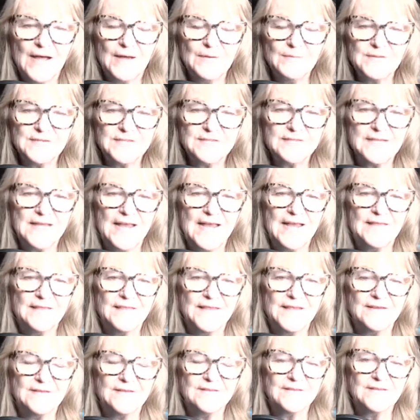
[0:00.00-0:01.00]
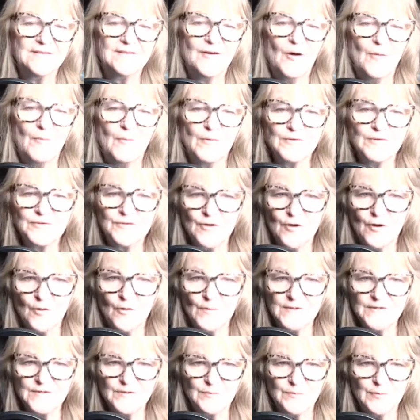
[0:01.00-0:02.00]
would say that almost
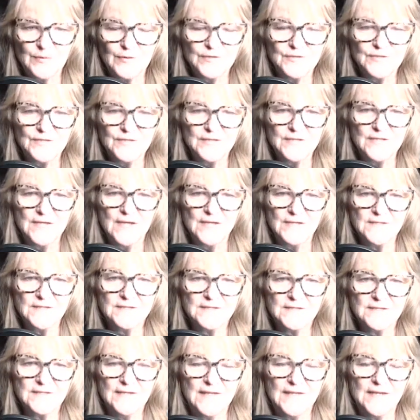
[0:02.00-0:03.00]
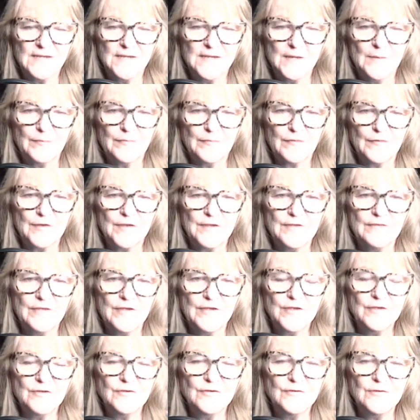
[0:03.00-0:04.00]
always the person does end up forgiving
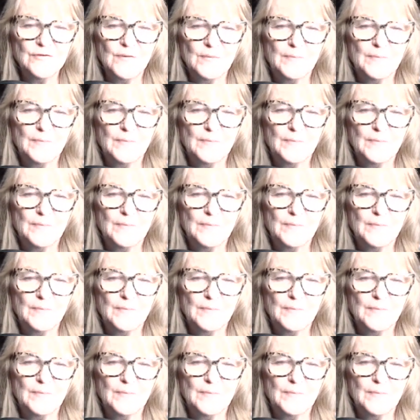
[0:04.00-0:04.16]
you,